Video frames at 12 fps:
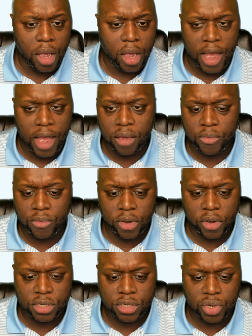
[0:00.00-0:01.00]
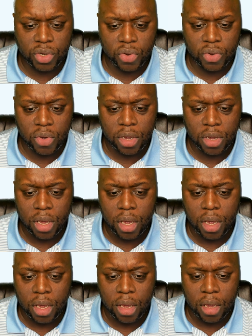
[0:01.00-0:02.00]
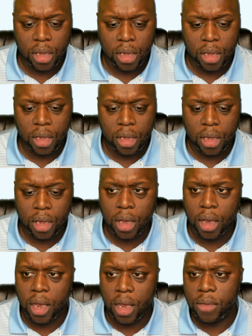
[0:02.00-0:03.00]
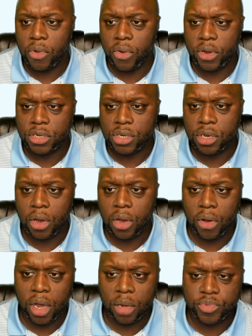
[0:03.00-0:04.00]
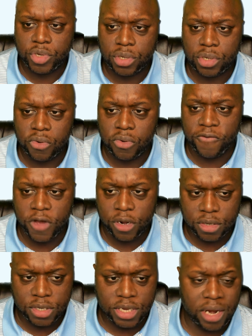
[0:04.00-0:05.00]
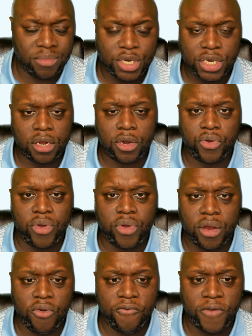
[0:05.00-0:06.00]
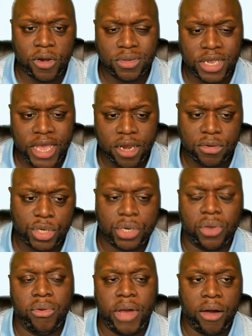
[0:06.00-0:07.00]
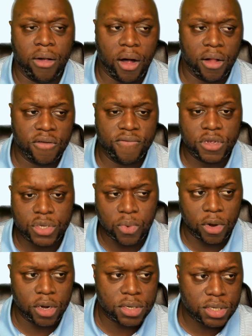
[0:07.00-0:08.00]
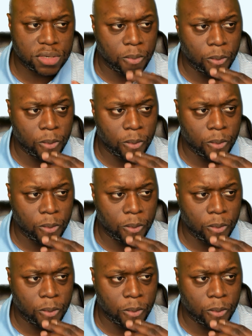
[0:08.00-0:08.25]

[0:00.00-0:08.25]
I am going to I am going to go up to funnels and I'm just going to create a new funnel to kind of show you how all of this works.